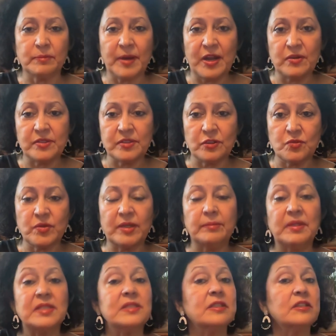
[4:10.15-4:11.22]
Paris
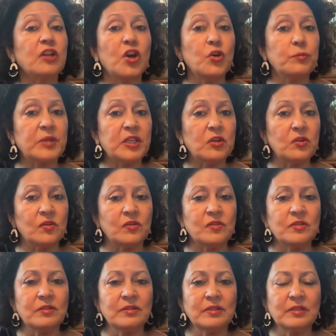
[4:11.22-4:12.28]
Agreement and go beyond,